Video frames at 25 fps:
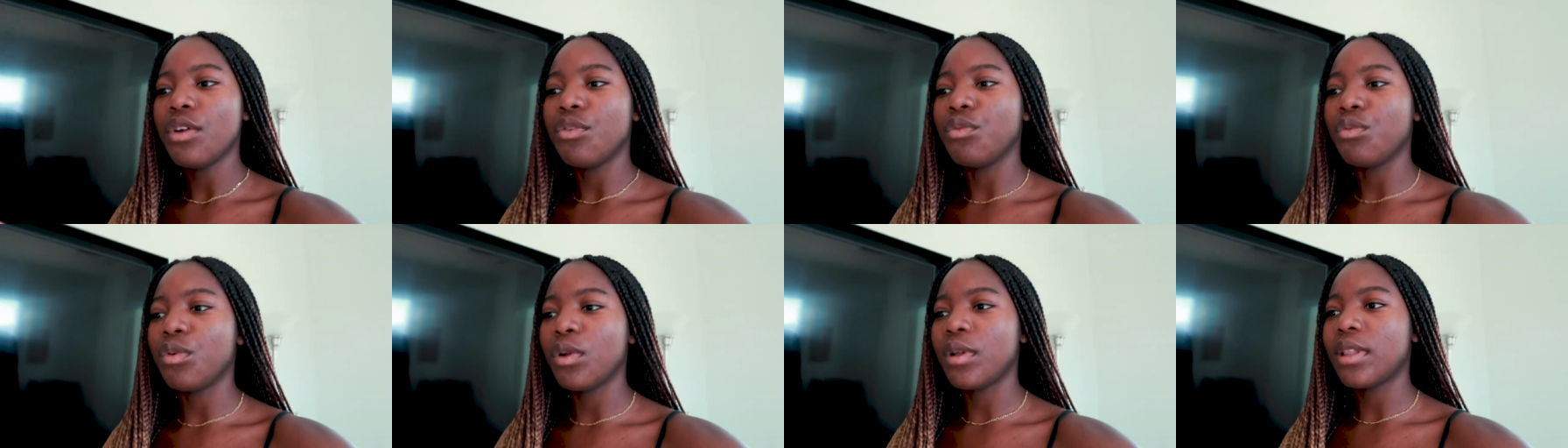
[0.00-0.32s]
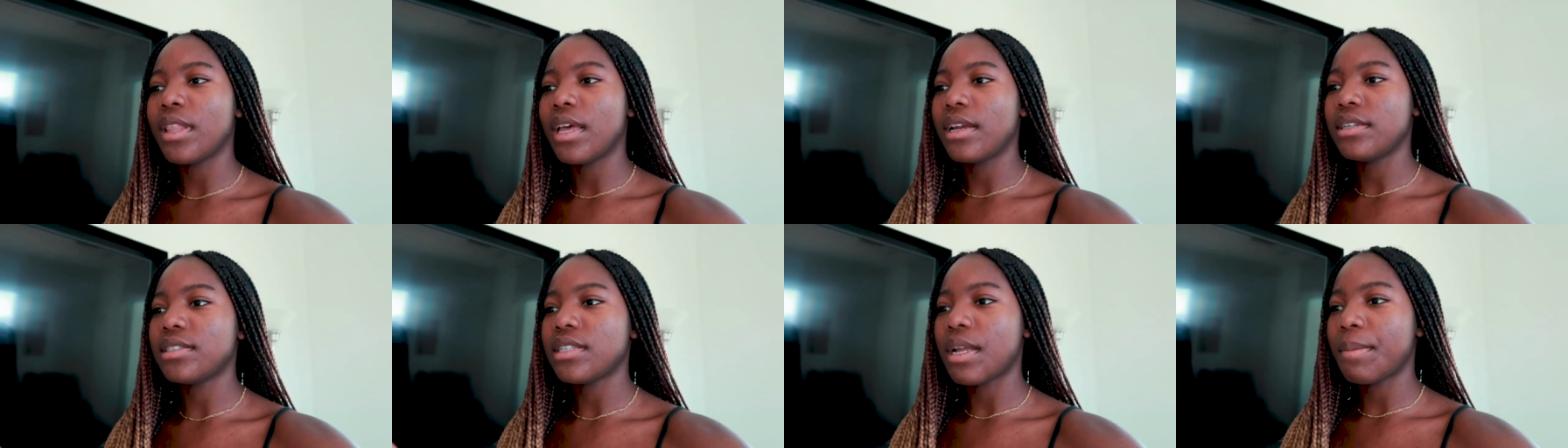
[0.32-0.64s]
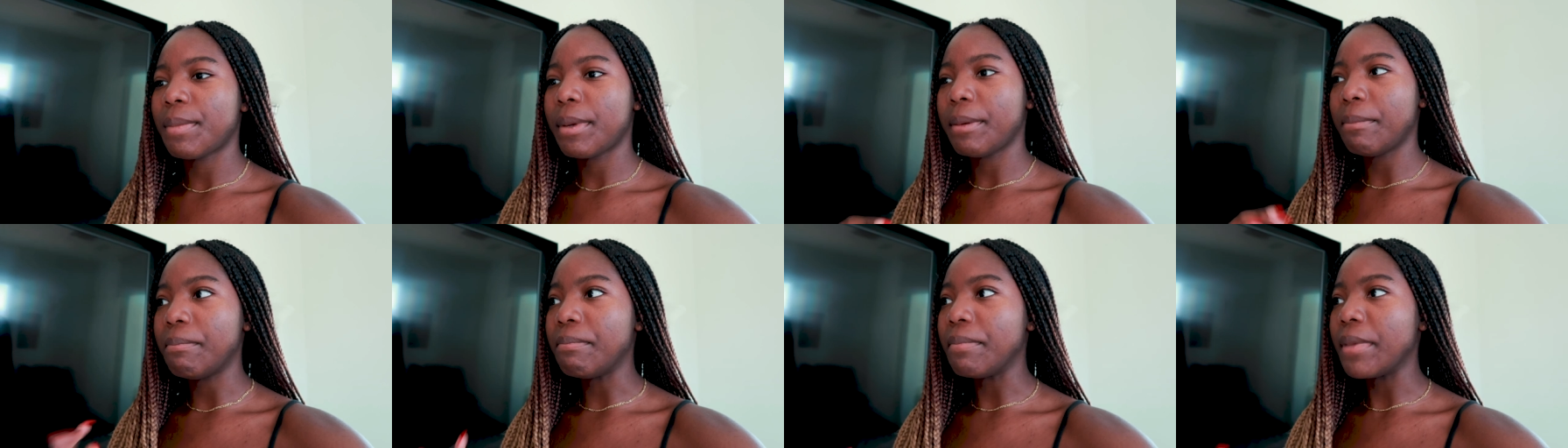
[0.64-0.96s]
realized
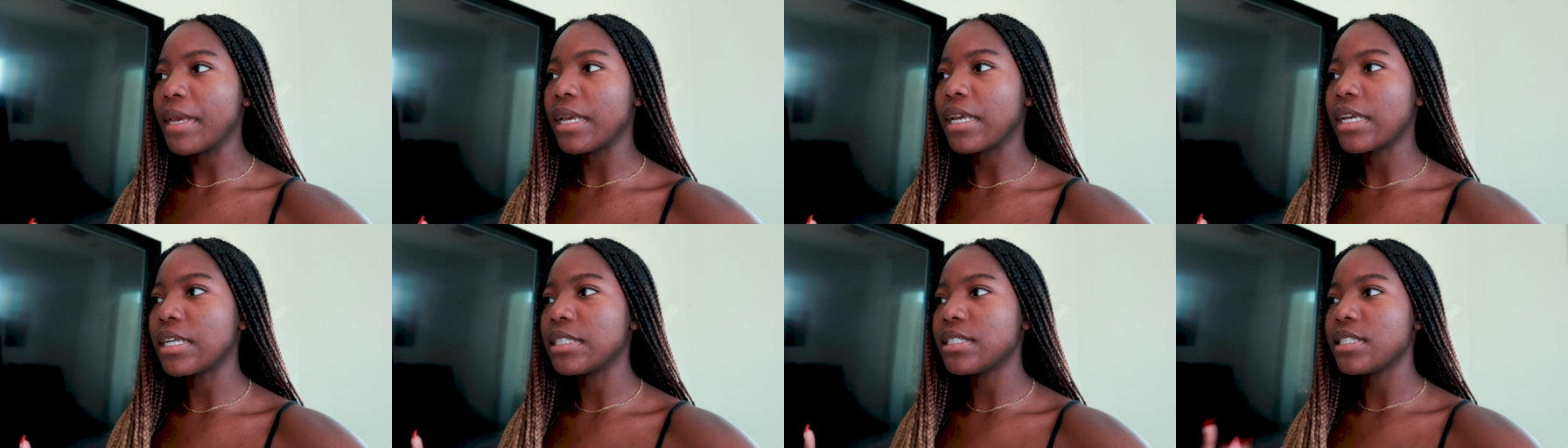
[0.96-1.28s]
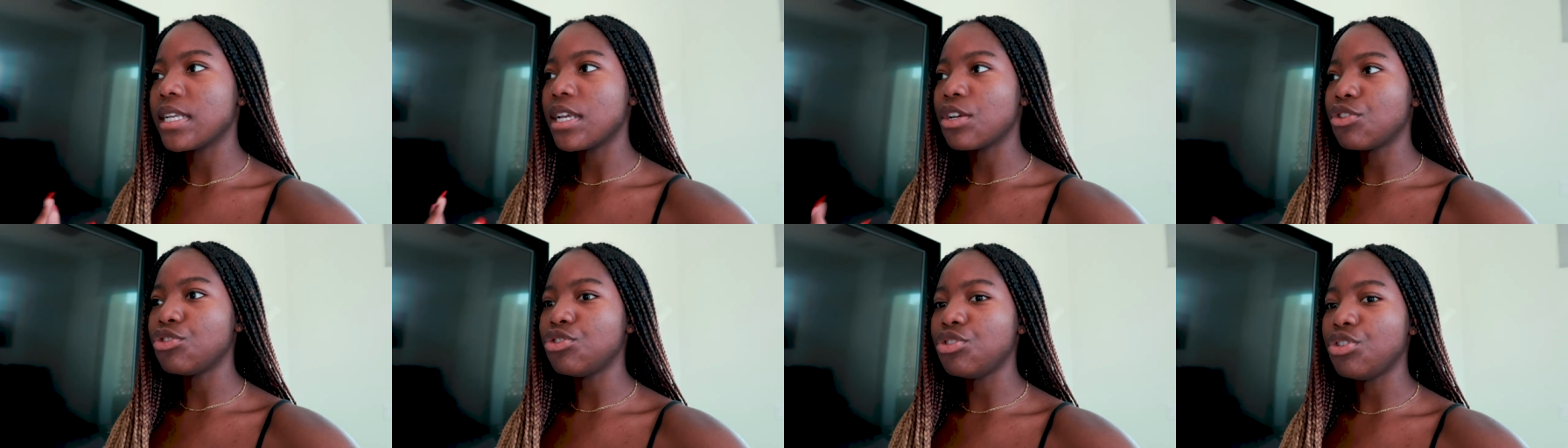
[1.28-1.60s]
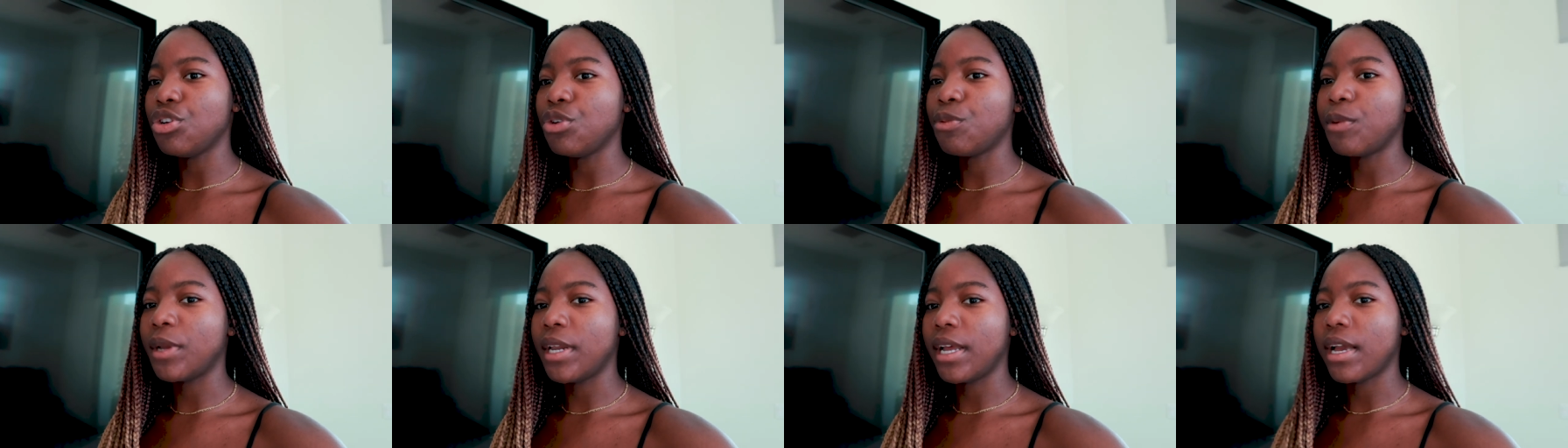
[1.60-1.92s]
that my biggest
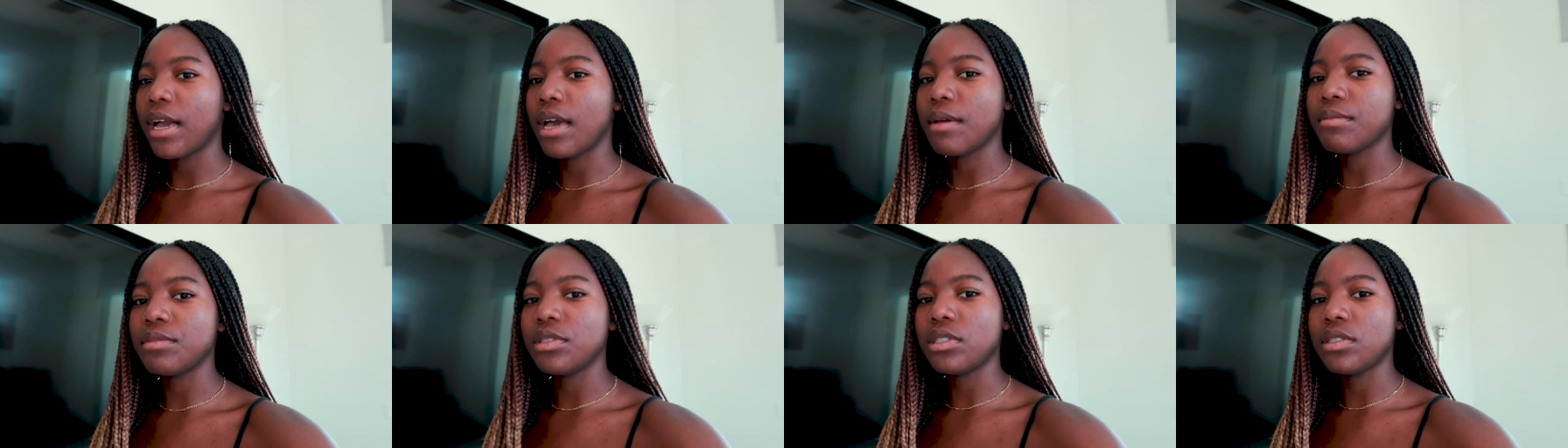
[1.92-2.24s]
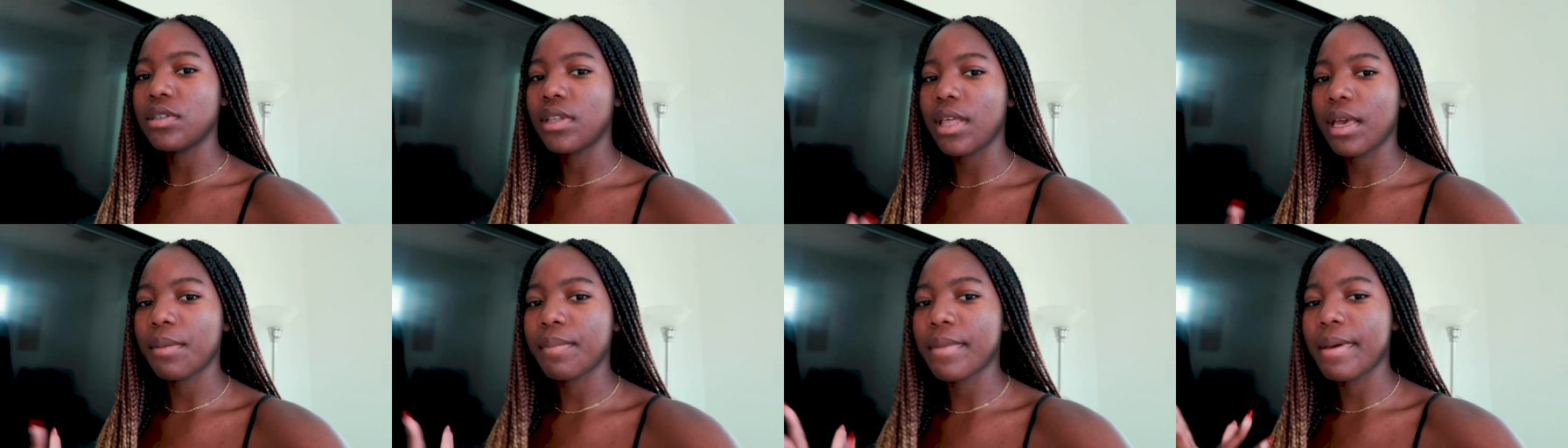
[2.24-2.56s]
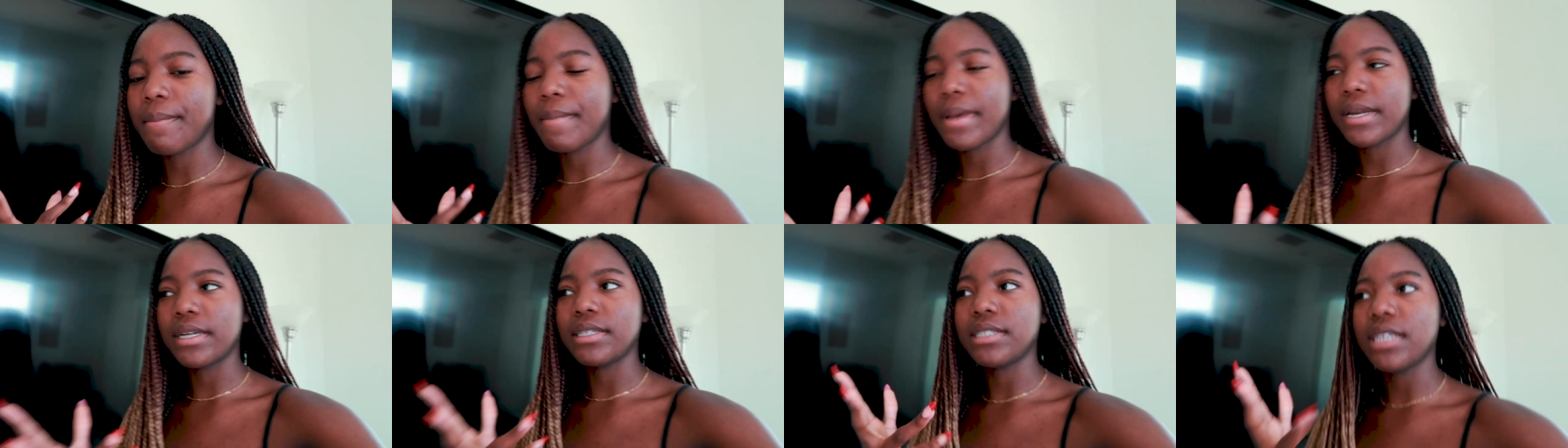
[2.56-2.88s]
issue when it comes to like
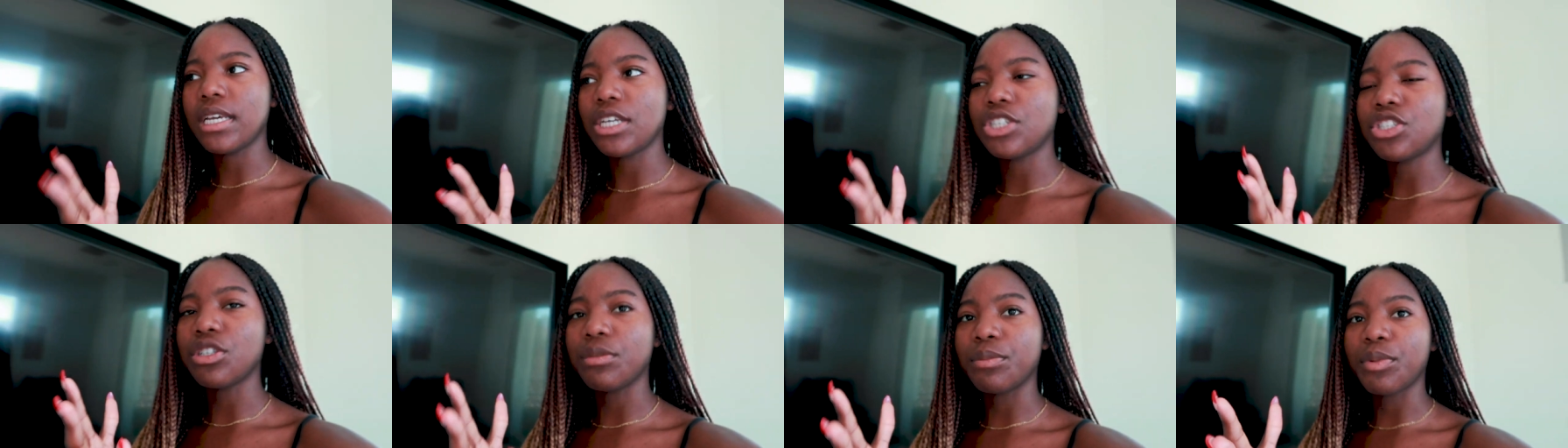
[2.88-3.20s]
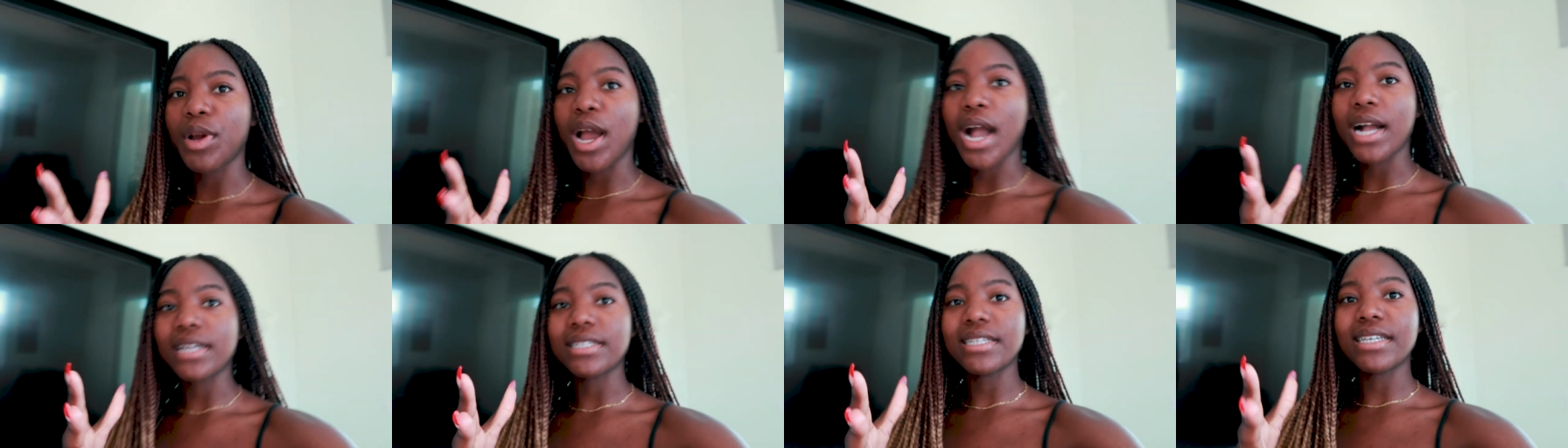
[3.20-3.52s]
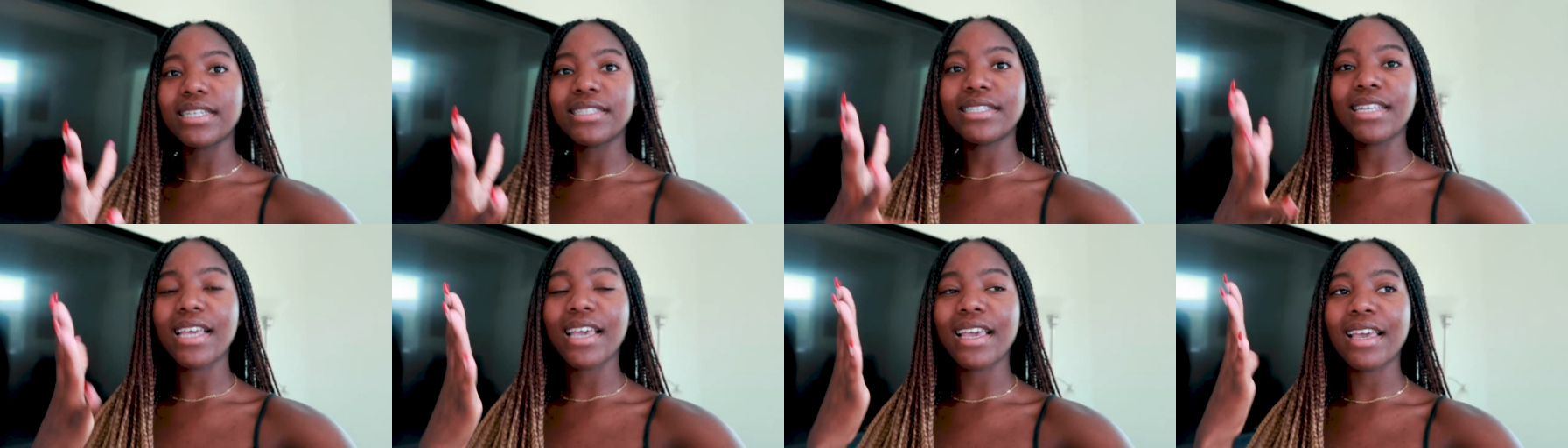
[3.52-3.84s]
my meditation
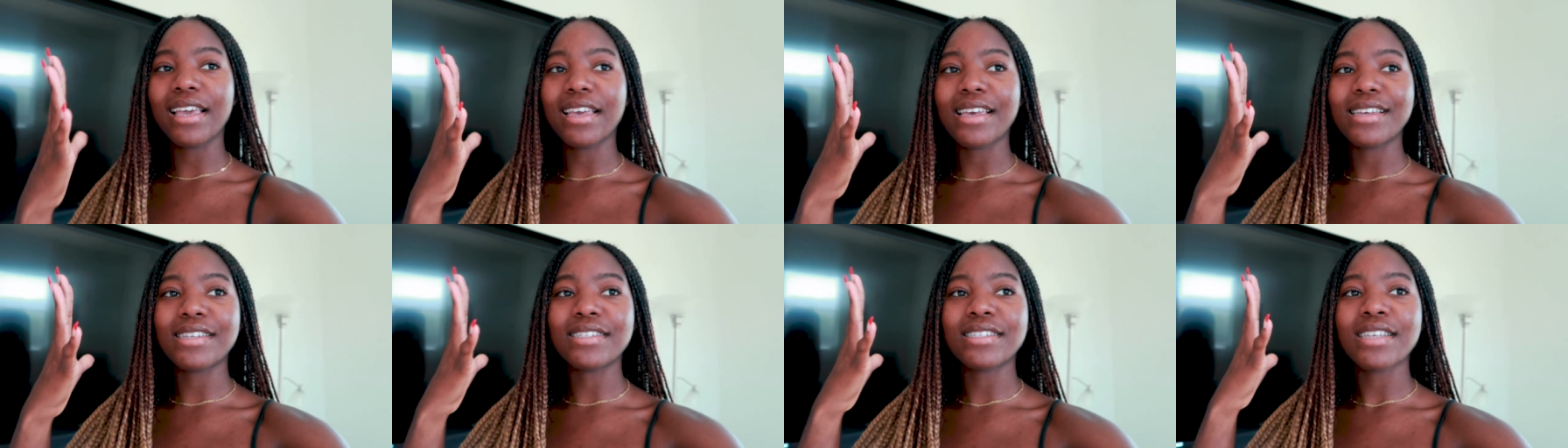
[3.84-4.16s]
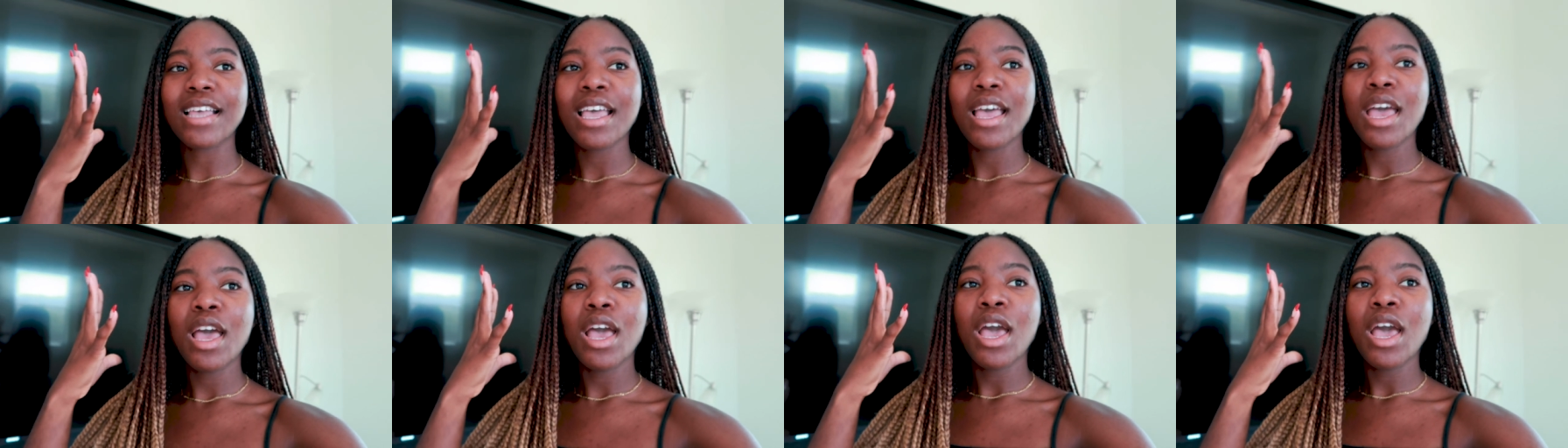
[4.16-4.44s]
practice is